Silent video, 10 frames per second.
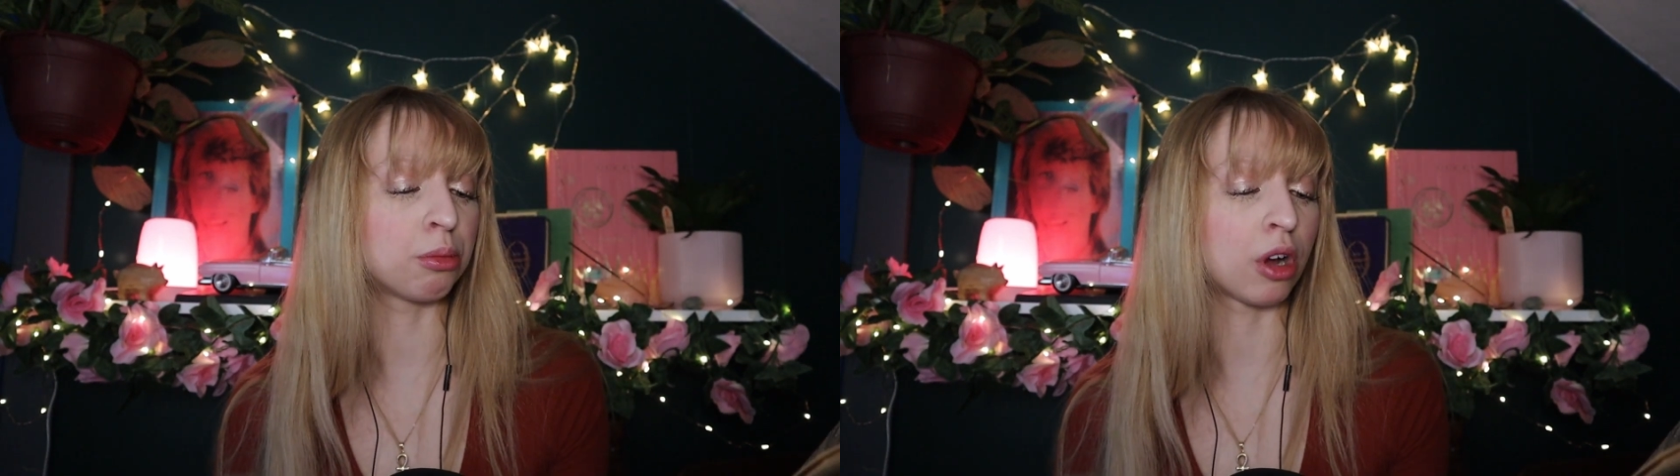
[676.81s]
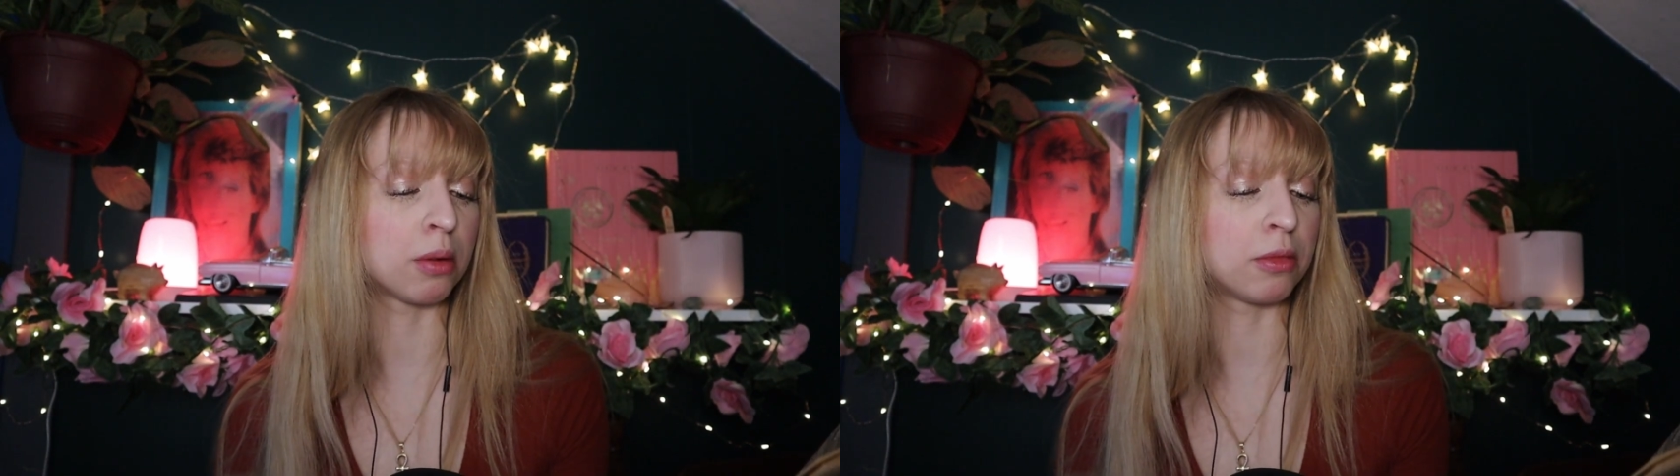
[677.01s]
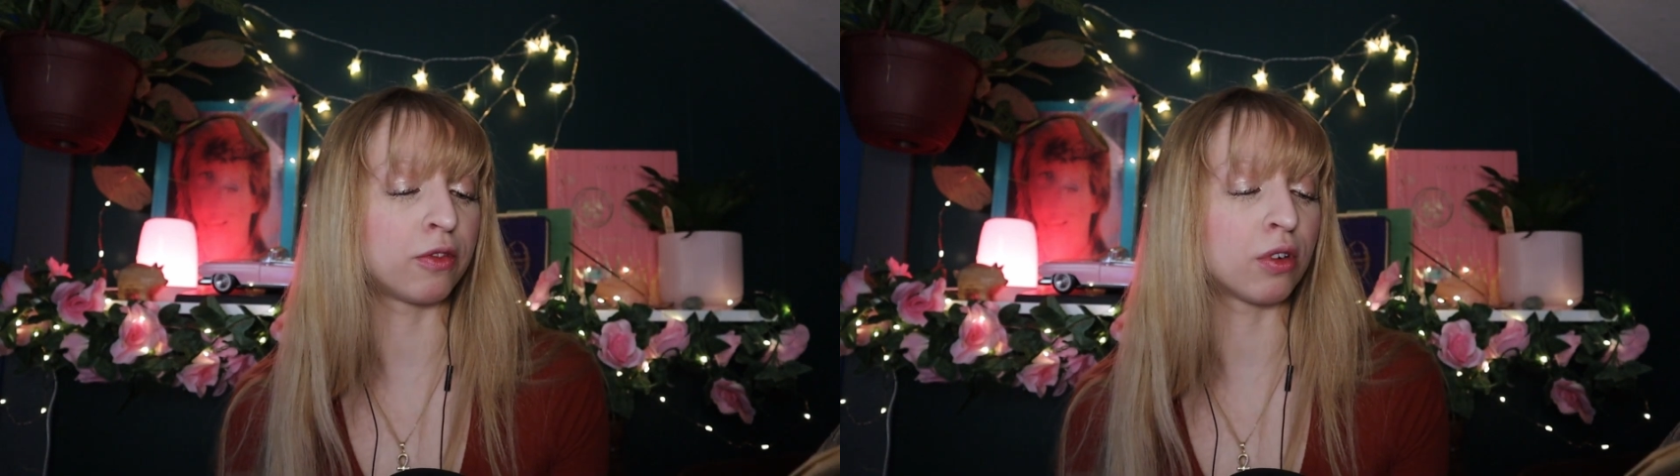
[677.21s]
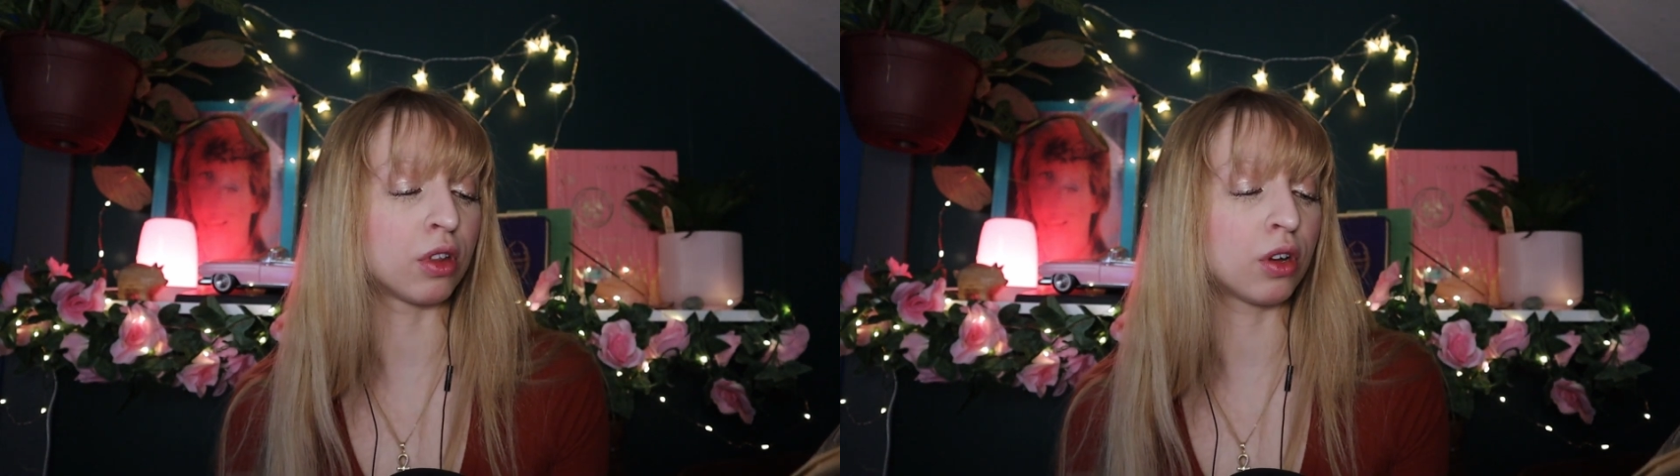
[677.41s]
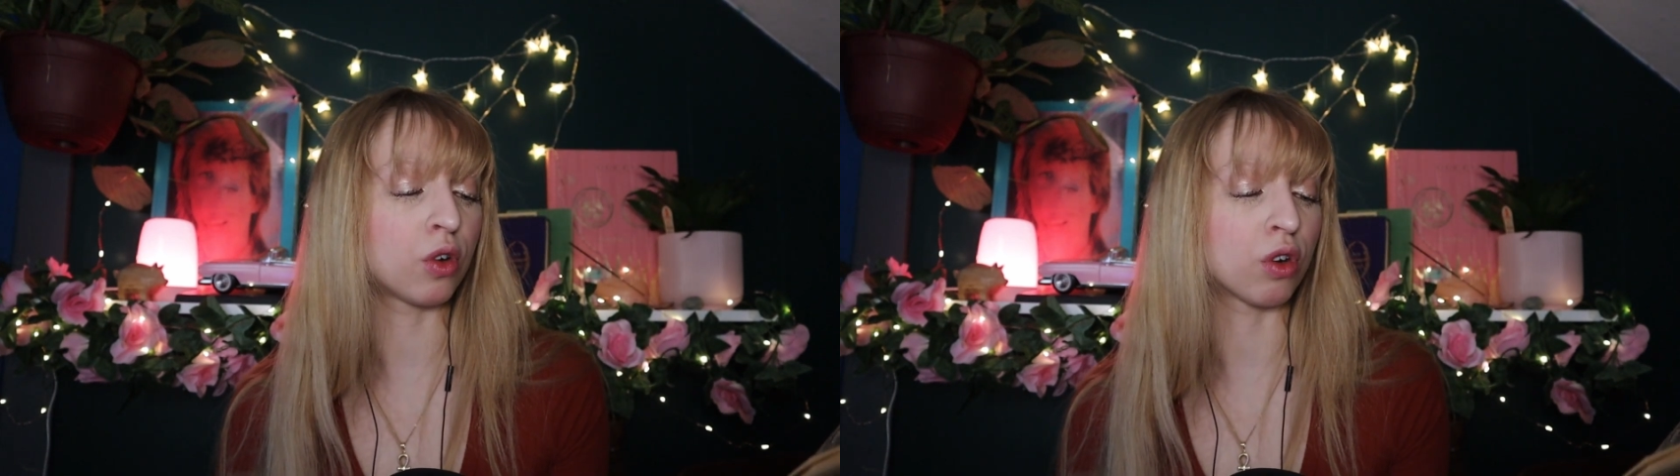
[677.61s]
brought before
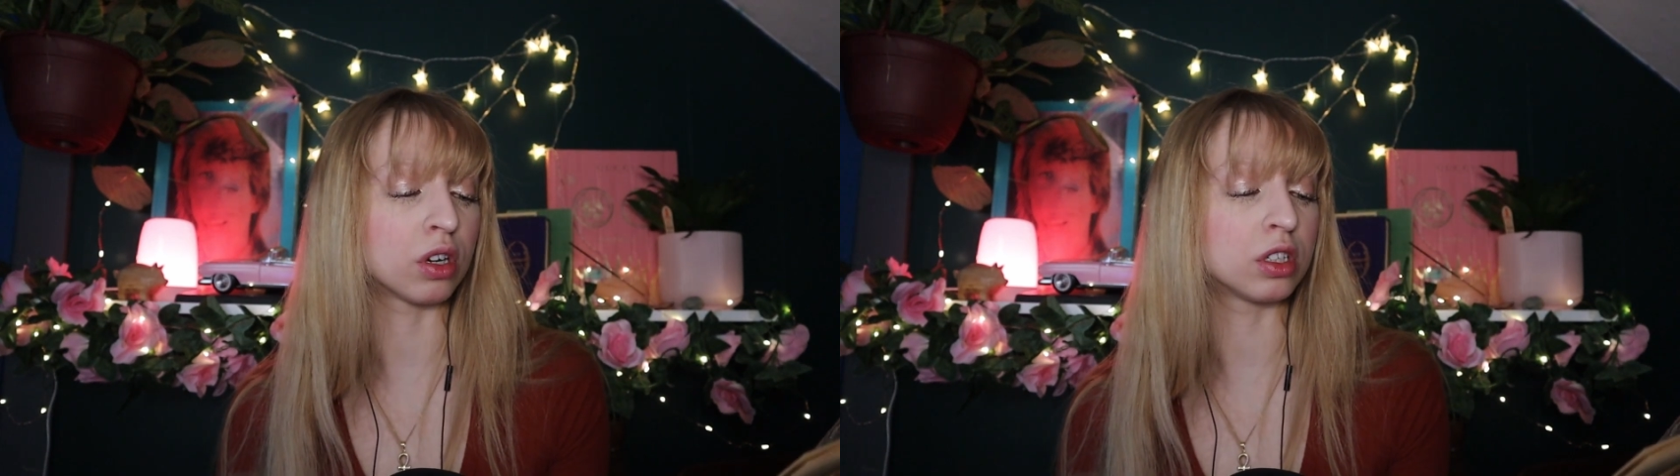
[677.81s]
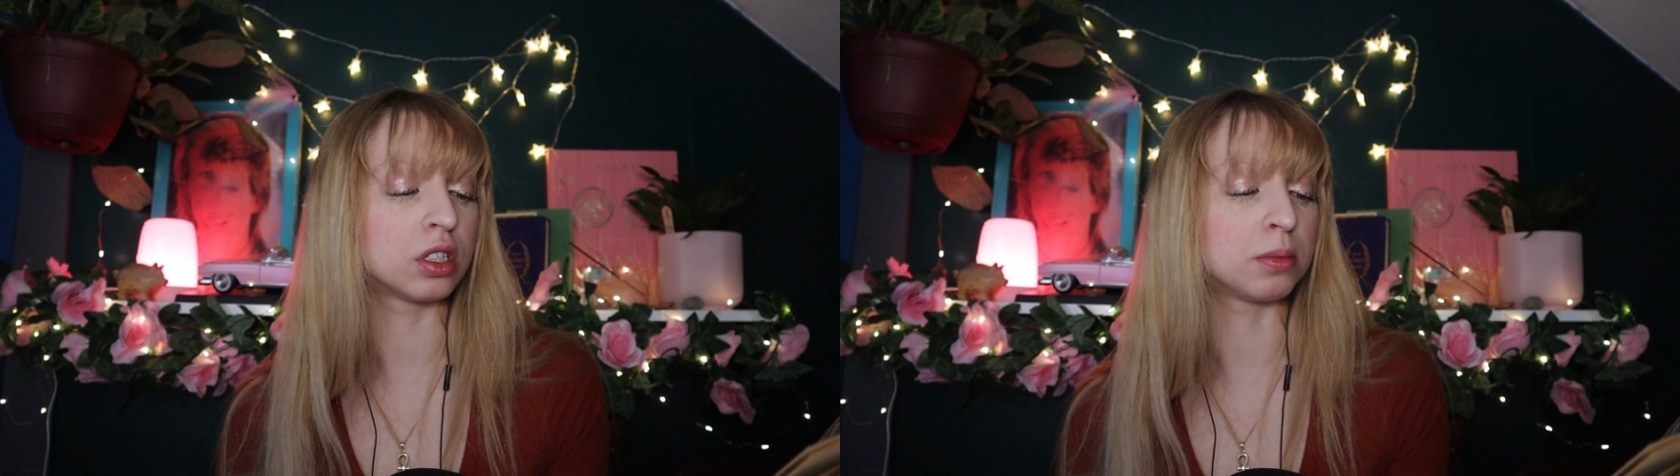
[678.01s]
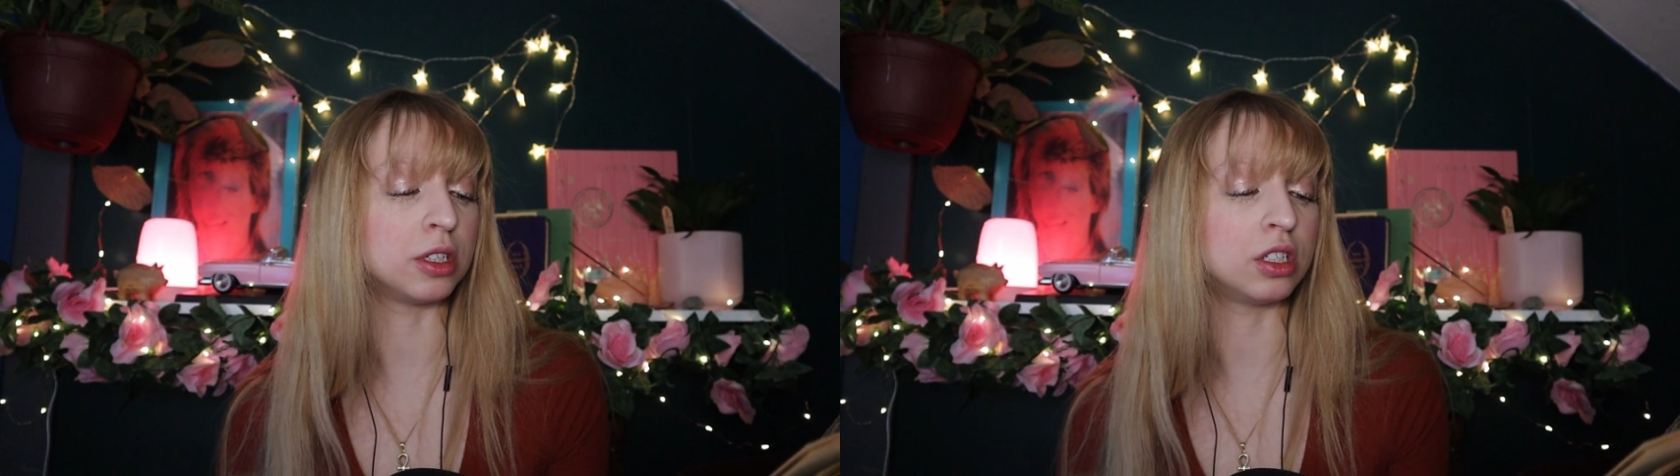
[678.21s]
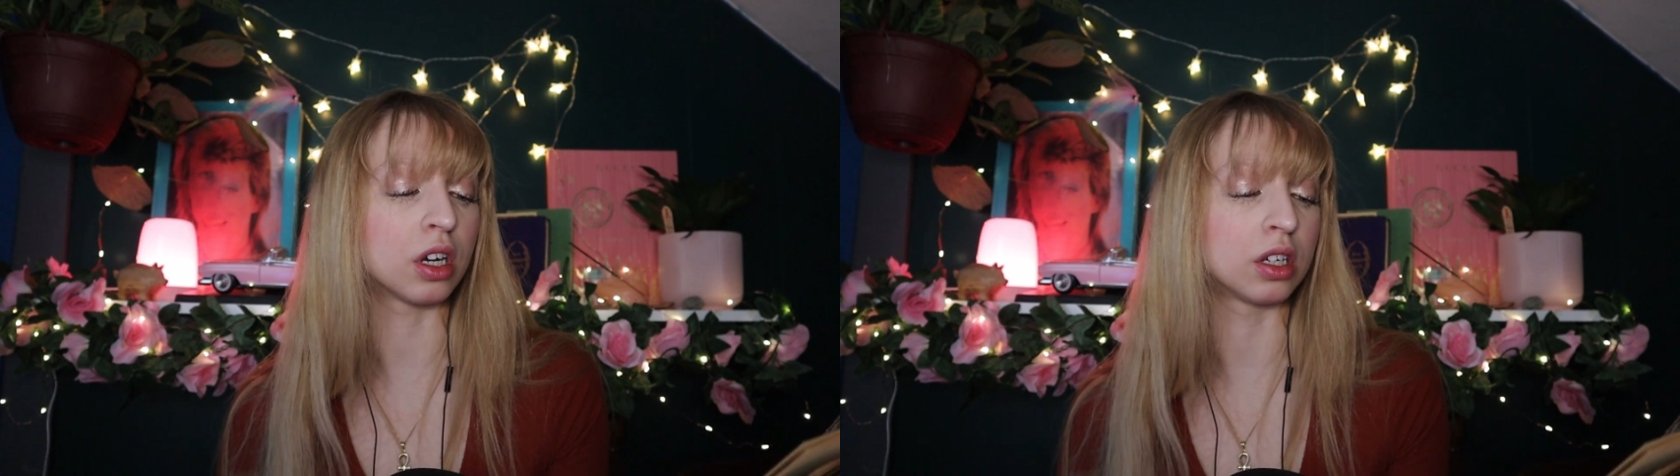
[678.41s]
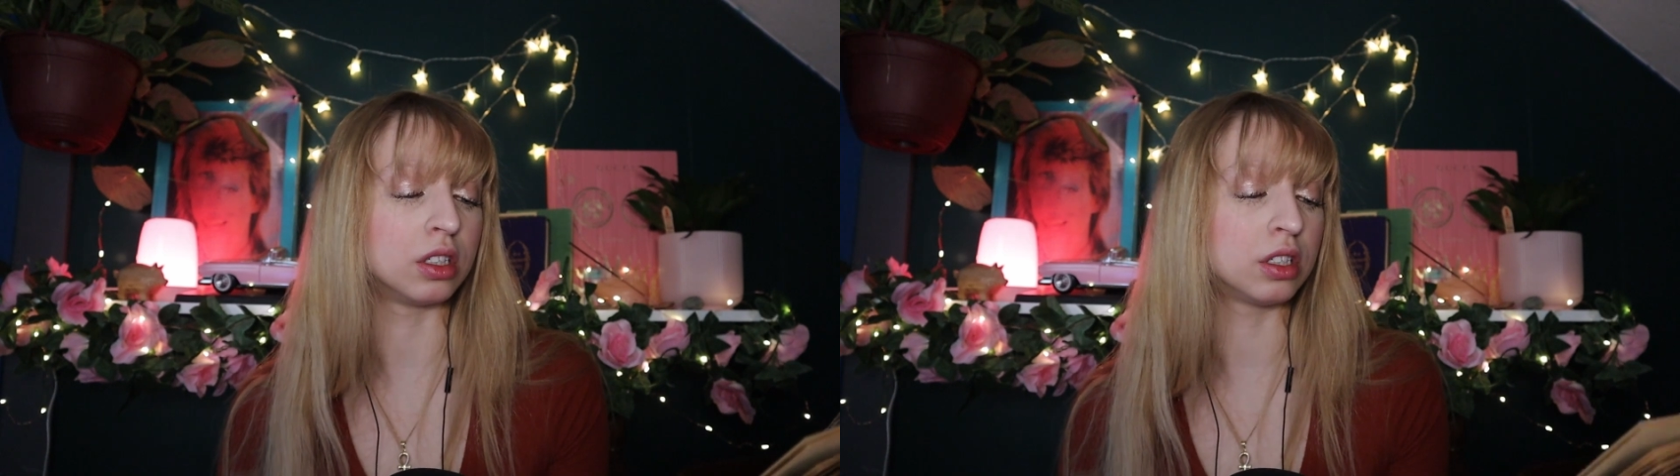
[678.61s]
the court to be
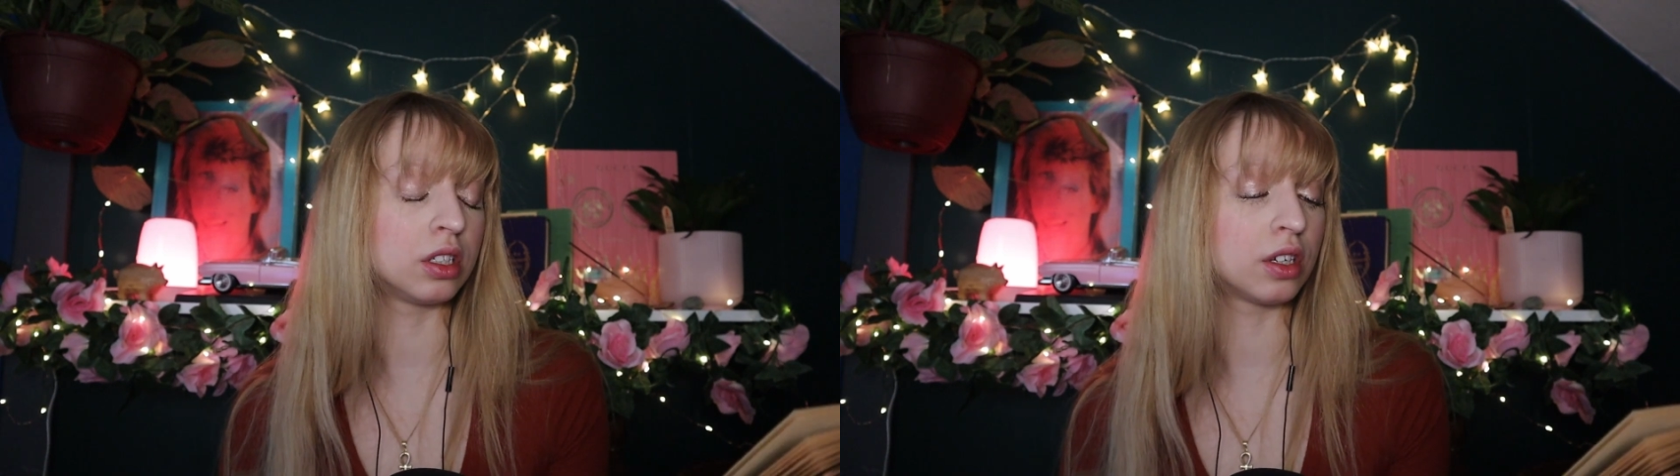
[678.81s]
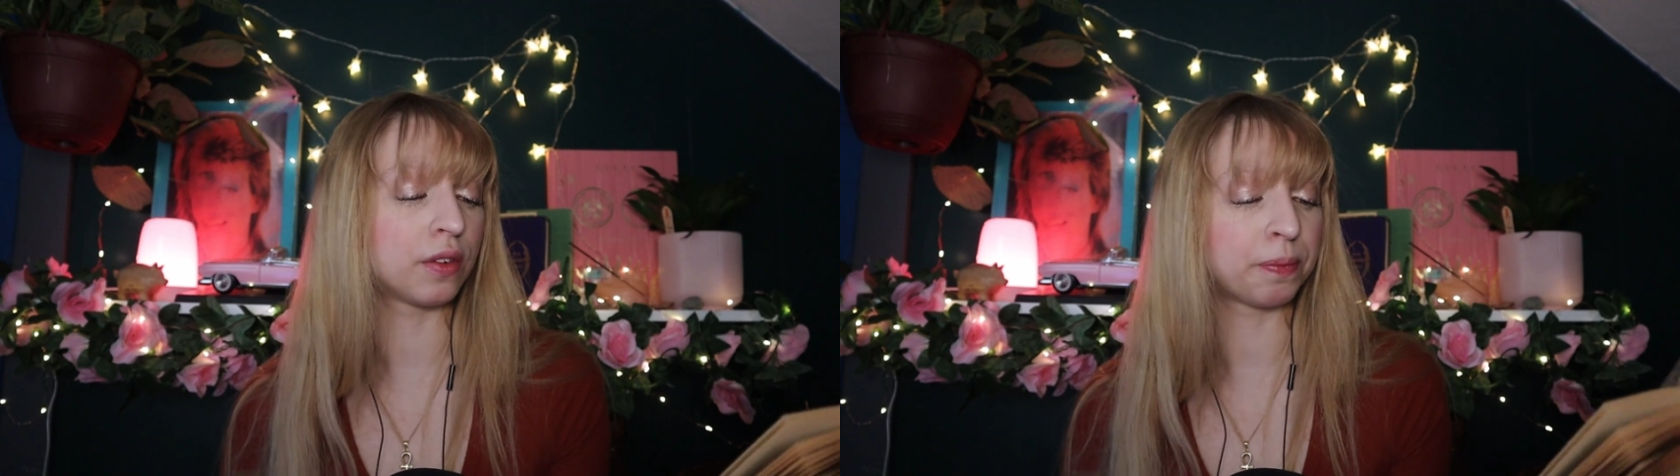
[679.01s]
judged,